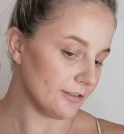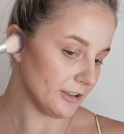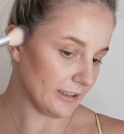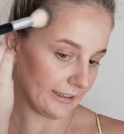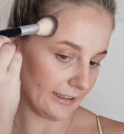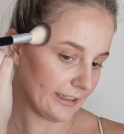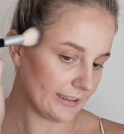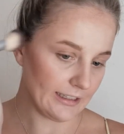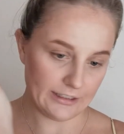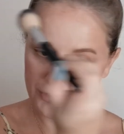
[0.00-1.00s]
give you like a
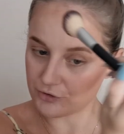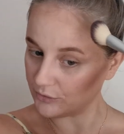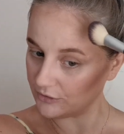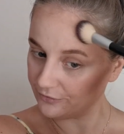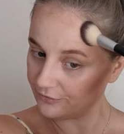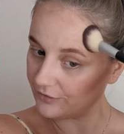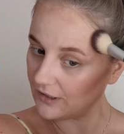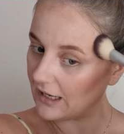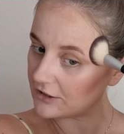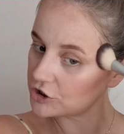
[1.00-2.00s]
natural
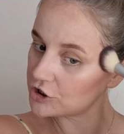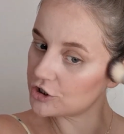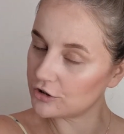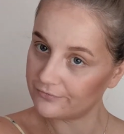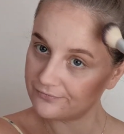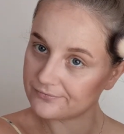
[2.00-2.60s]
flush.